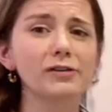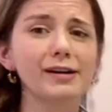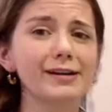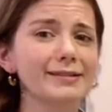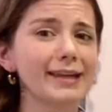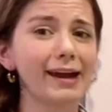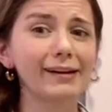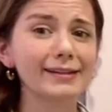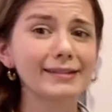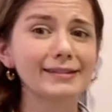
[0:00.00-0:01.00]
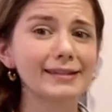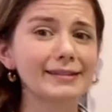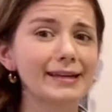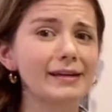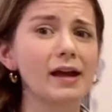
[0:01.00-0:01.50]
got is carrots, as I
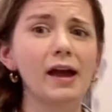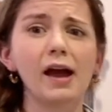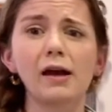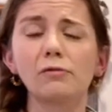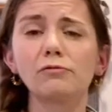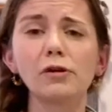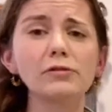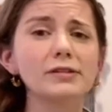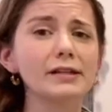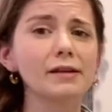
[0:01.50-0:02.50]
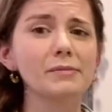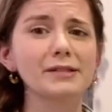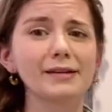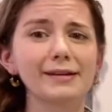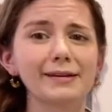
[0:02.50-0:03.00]
said, roasting them is
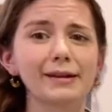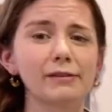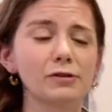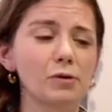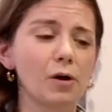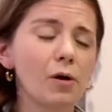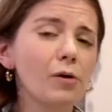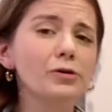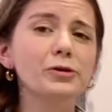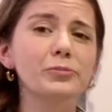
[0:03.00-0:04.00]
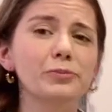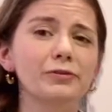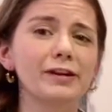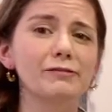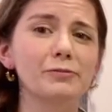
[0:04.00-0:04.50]
going to give you a whole new
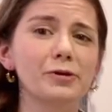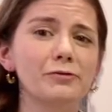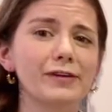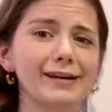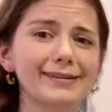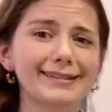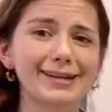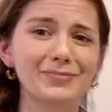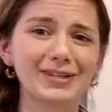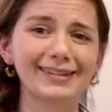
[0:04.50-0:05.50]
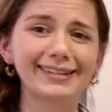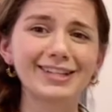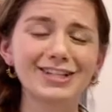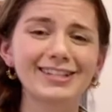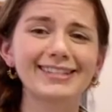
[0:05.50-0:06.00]
flavor profile. It's going to be
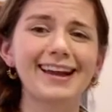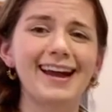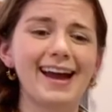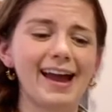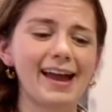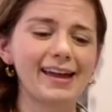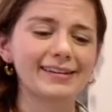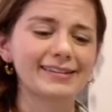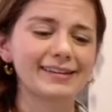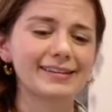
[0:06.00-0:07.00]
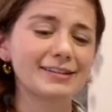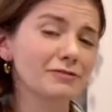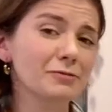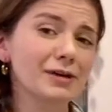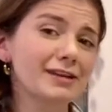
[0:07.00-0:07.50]
delicious and a
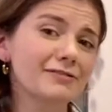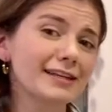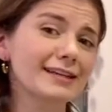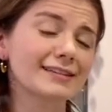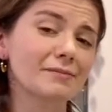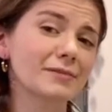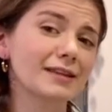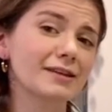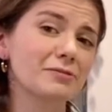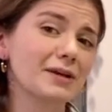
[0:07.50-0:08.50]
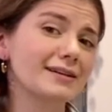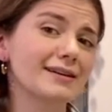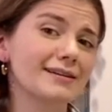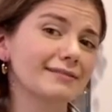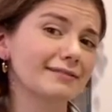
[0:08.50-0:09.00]
different way of eating something that you might
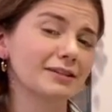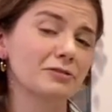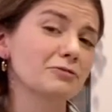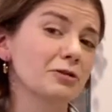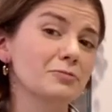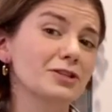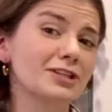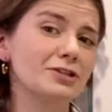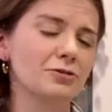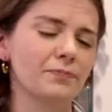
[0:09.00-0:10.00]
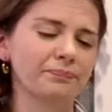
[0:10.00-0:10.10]
not, normally do.